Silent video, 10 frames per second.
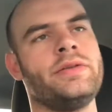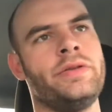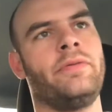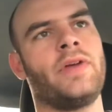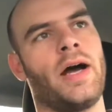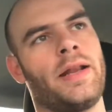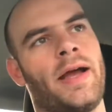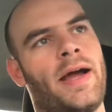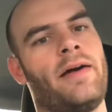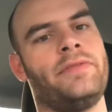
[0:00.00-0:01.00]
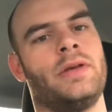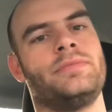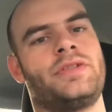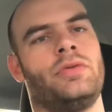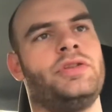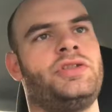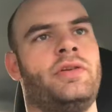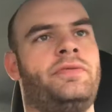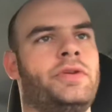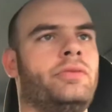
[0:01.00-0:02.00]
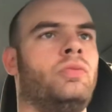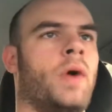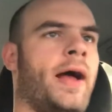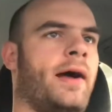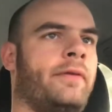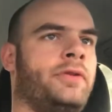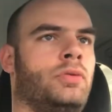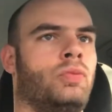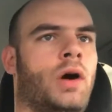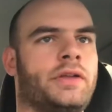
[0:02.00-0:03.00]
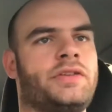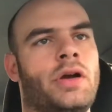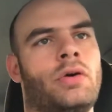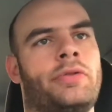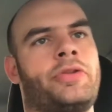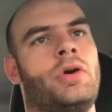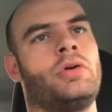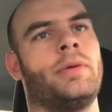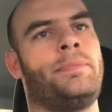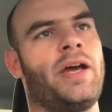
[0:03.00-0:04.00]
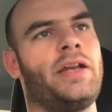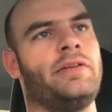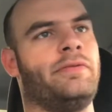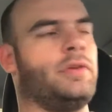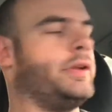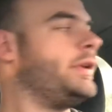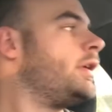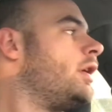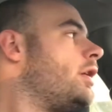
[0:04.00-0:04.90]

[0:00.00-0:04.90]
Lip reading: you've got to have them so that if you want to go and throw competitively,